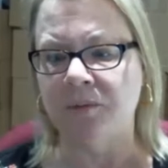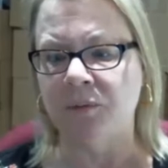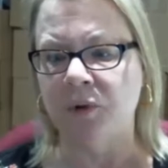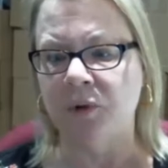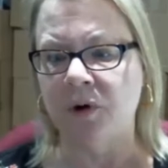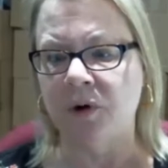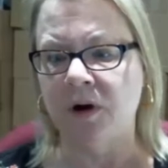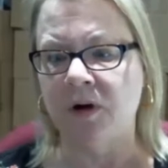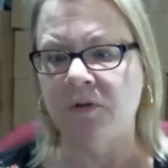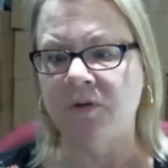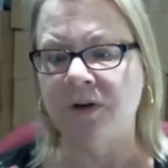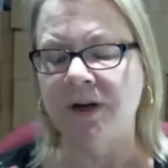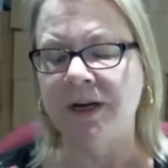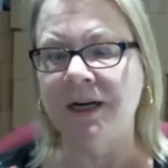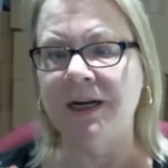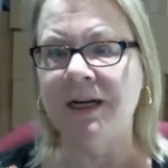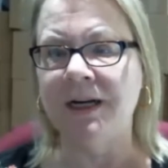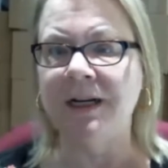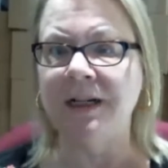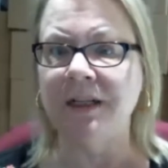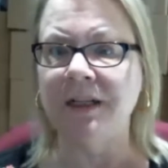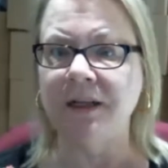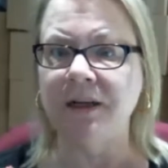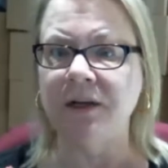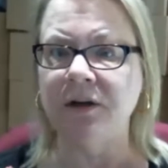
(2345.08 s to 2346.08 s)
more often in a
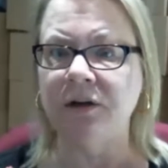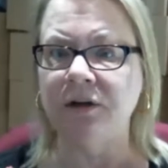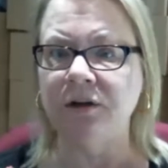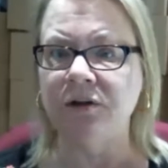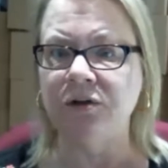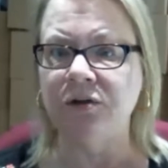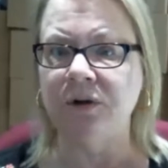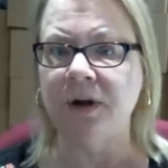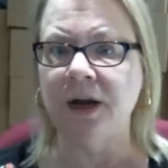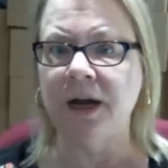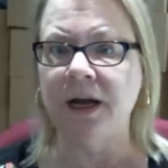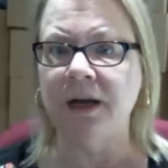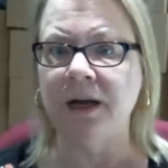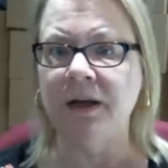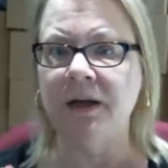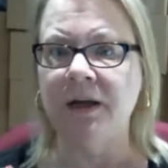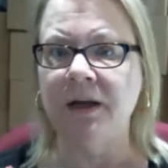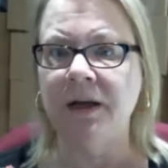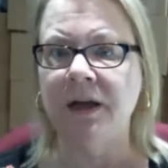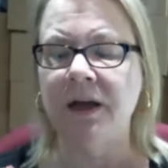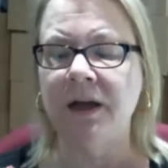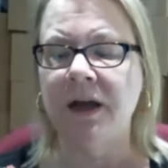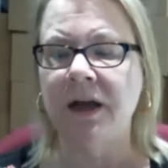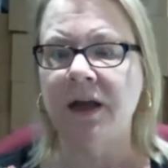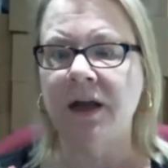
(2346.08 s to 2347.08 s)
clinical track,
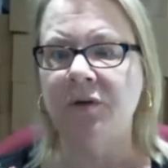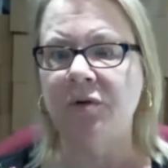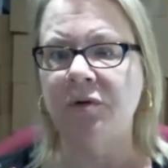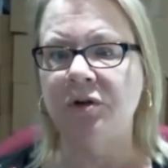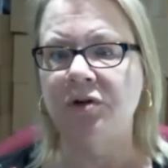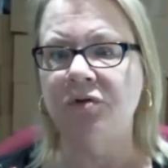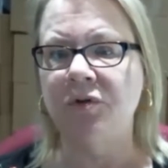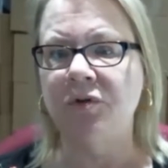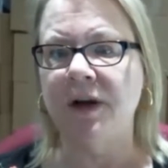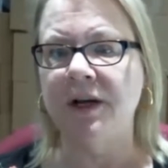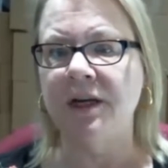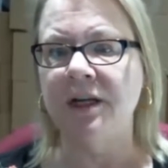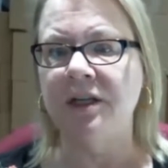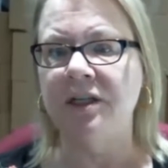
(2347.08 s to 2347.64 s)
and we're trying